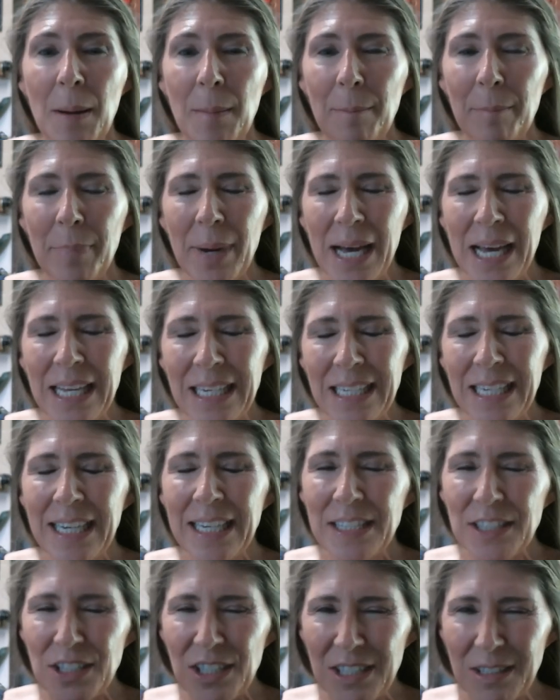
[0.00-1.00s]
but
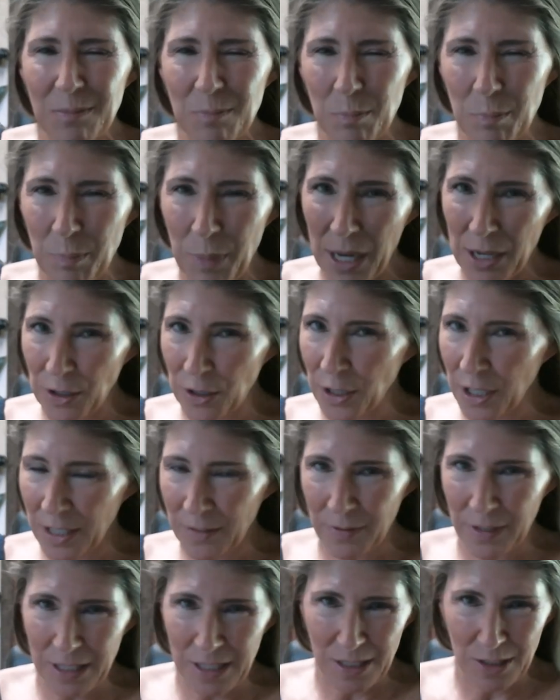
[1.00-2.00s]
it's just better
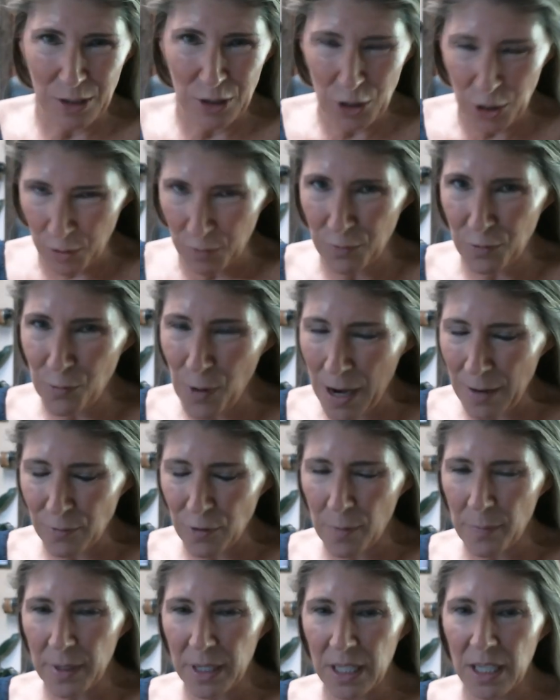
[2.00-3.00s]
if it's good right
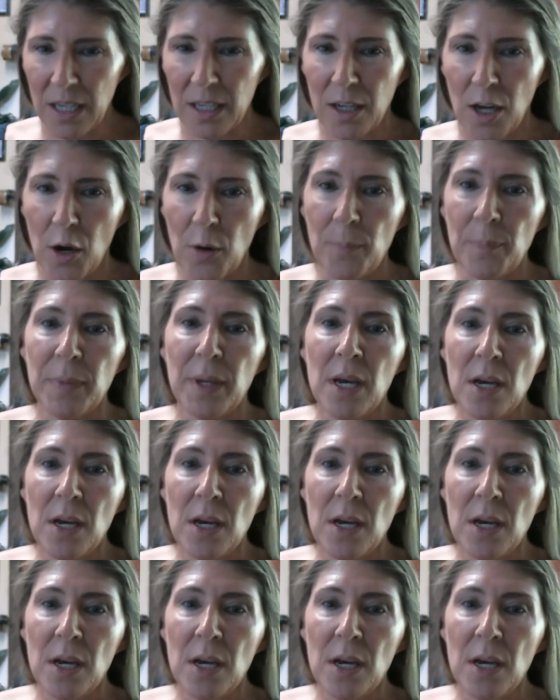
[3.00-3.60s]
from the get-go.